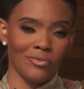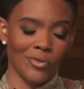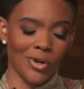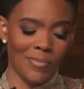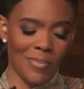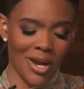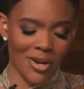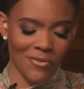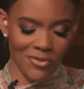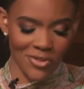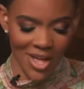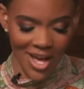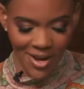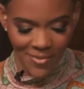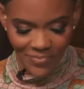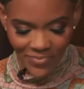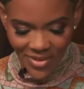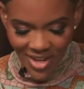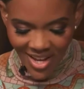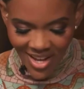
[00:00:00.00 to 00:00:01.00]
we paid for
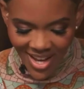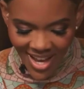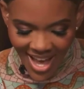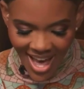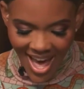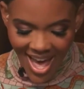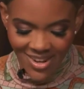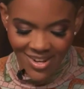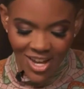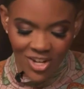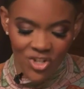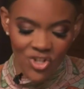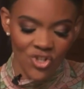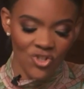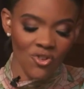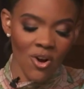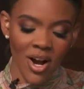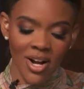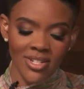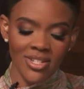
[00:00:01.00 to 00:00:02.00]
that, and
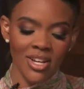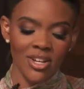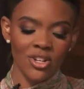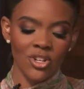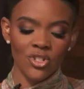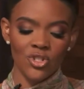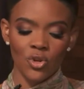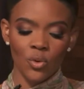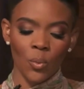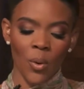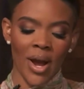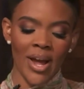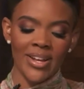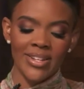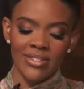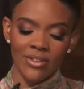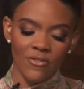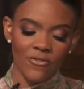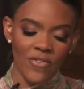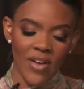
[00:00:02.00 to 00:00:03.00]
instructed to
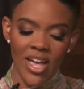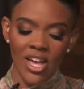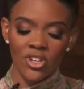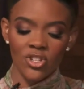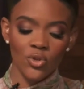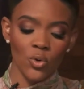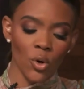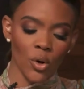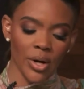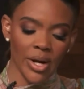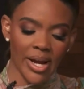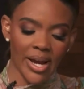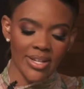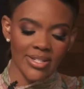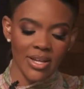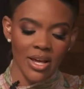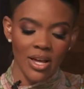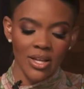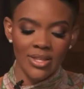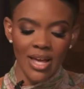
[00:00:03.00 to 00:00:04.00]
write fake
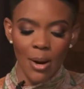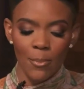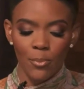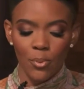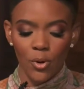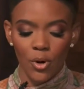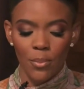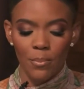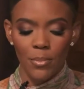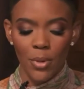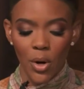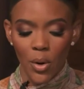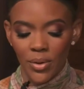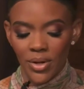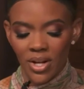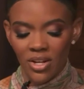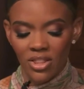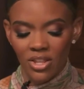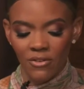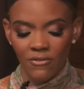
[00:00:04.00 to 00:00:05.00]
stories that
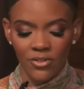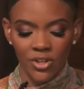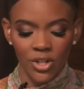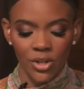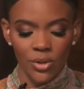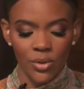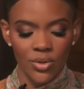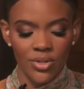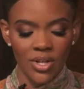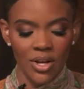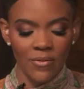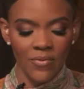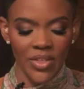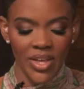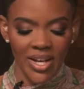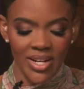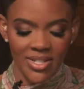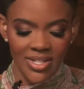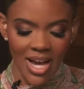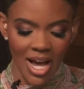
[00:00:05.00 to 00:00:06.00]
promoted the views of
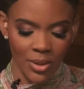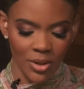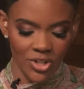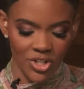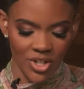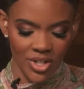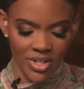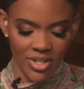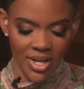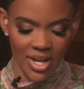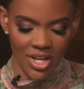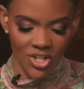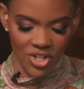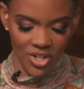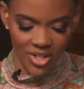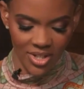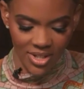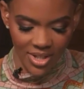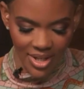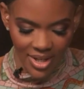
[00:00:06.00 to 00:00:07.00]
the intelligence
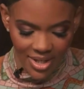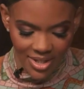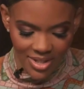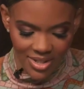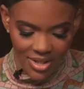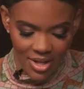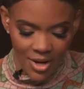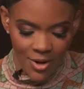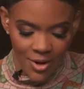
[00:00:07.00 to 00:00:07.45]
agencies.